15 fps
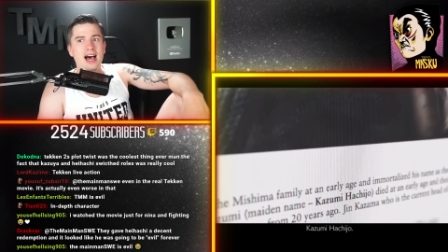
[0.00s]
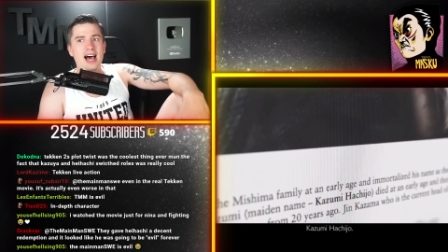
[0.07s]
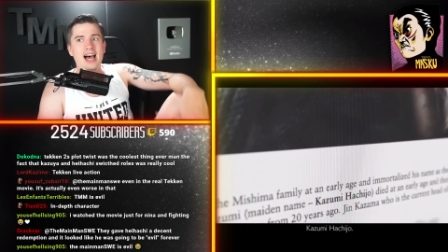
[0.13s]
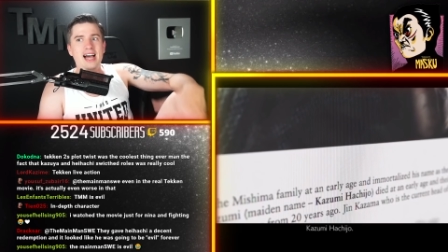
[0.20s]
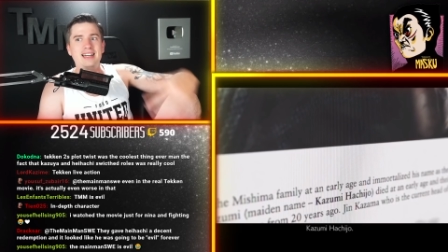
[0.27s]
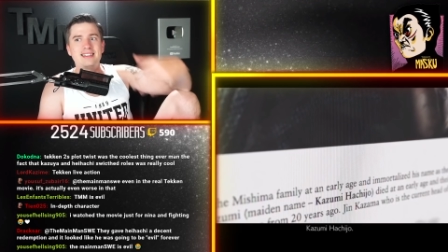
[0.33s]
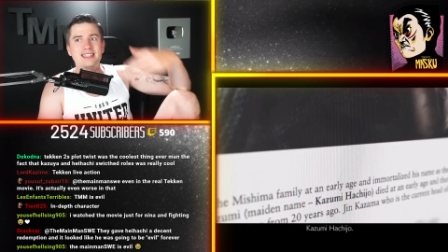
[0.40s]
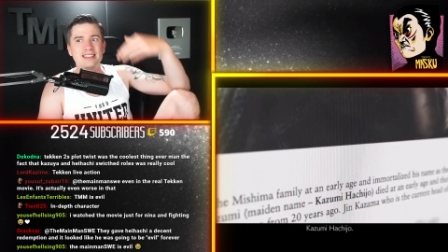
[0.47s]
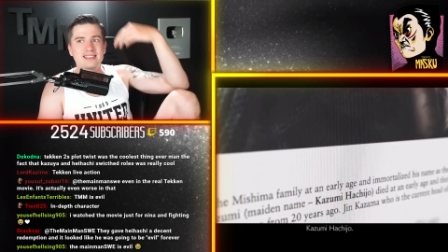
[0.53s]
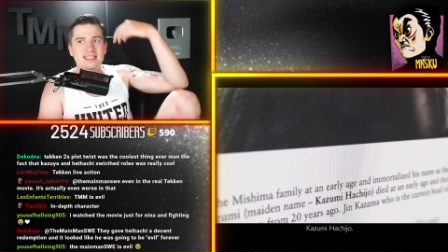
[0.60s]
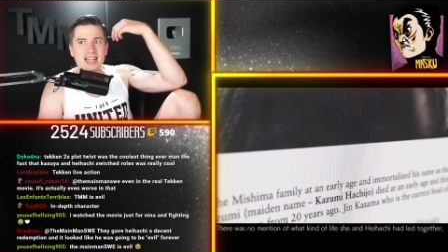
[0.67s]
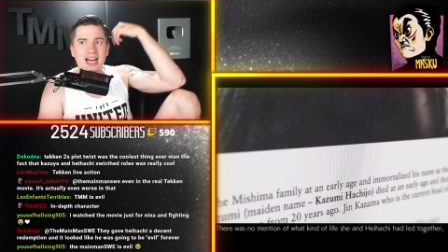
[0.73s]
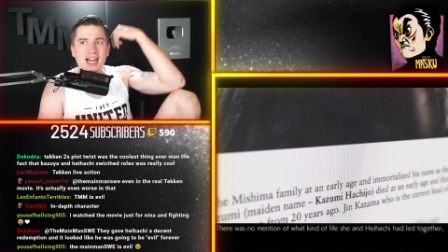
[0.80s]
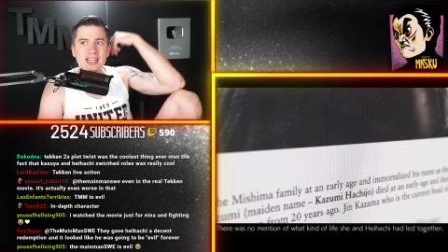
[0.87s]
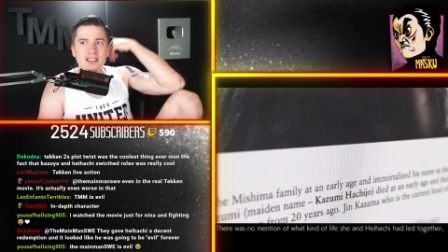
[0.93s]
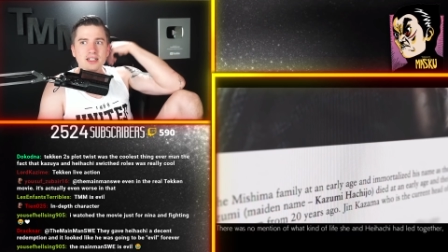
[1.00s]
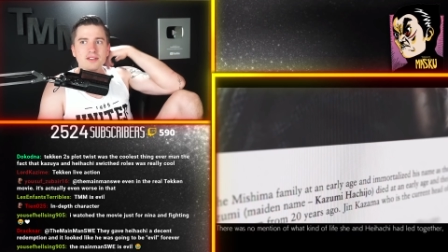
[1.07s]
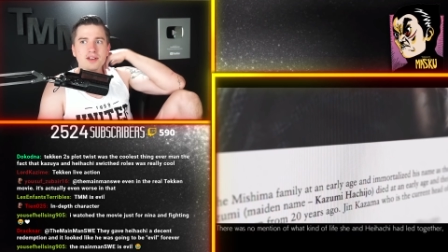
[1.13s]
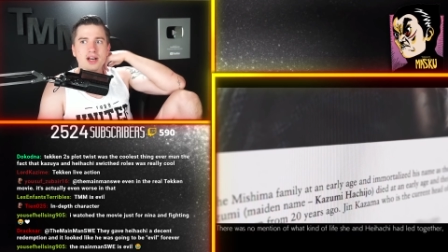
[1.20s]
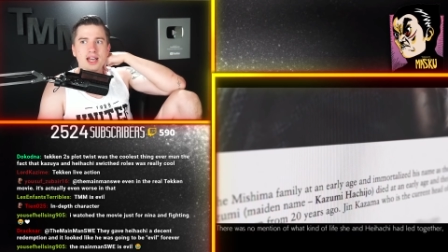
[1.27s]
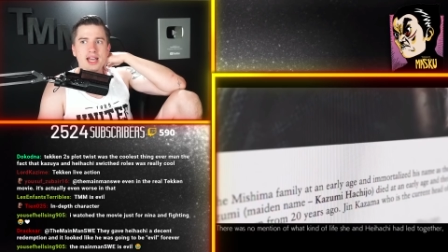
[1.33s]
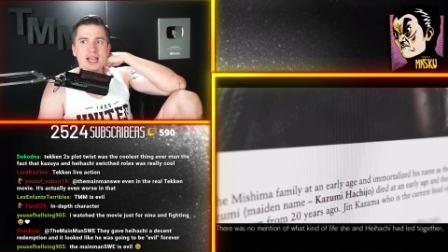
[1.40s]
and it's kind of
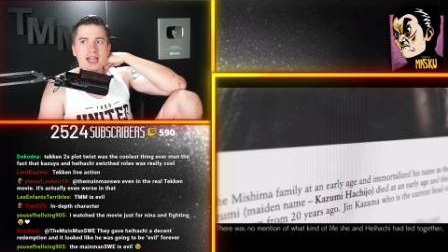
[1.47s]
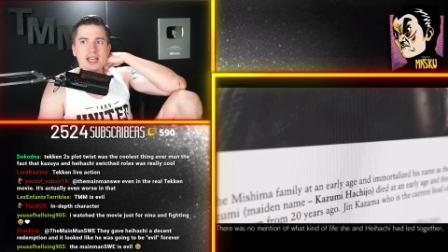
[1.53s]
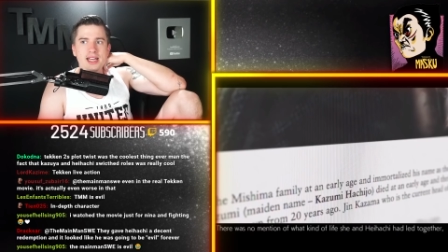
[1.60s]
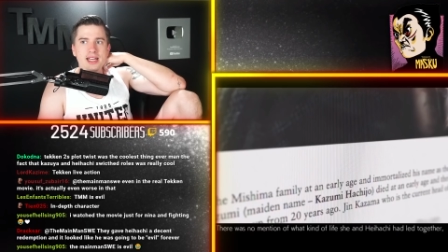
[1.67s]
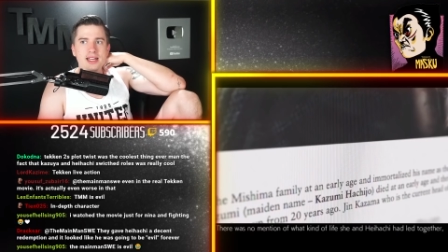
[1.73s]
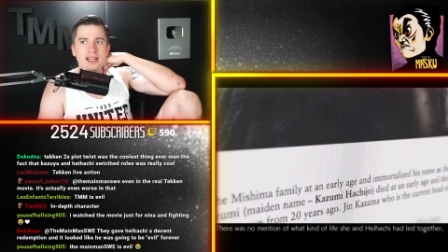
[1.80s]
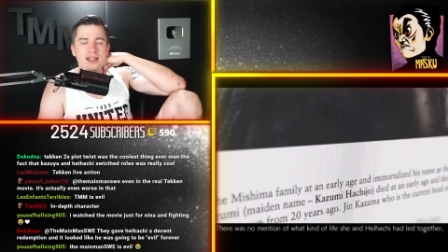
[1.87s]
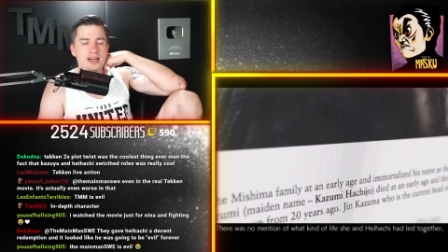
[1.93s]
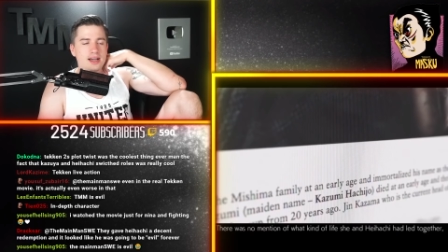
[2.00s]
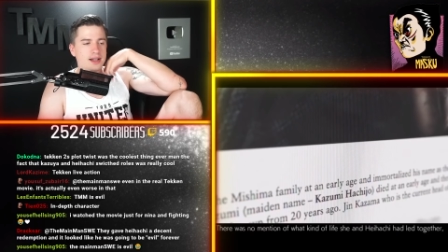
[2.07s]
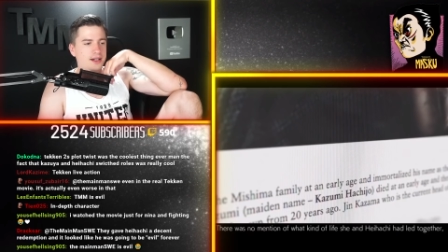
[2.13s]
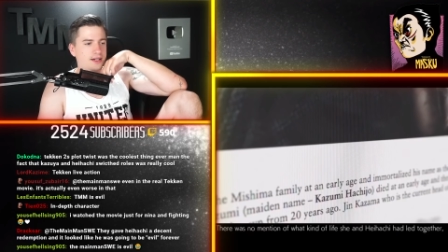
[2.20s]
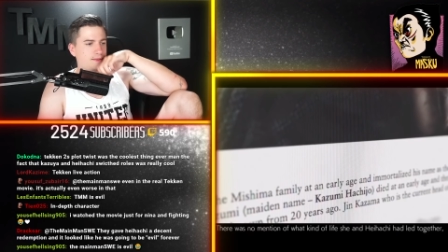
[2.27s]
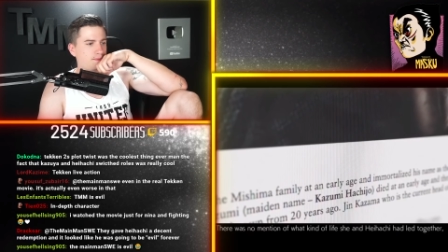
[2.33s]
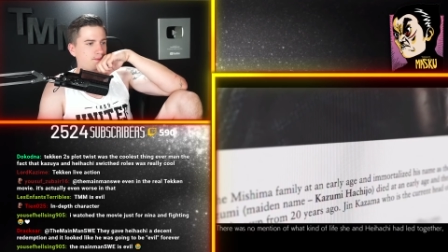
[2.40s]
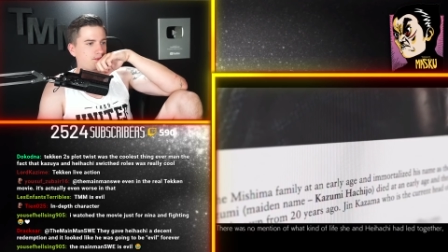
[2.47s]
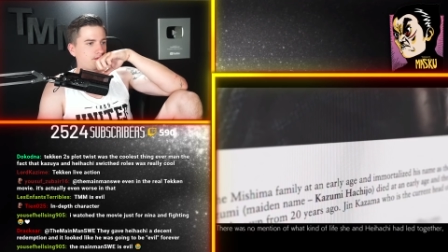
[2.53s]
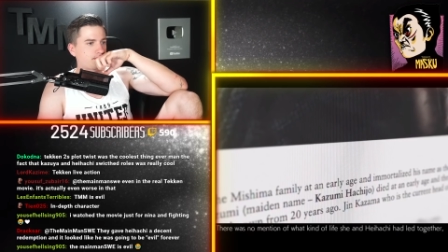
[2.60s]
a um,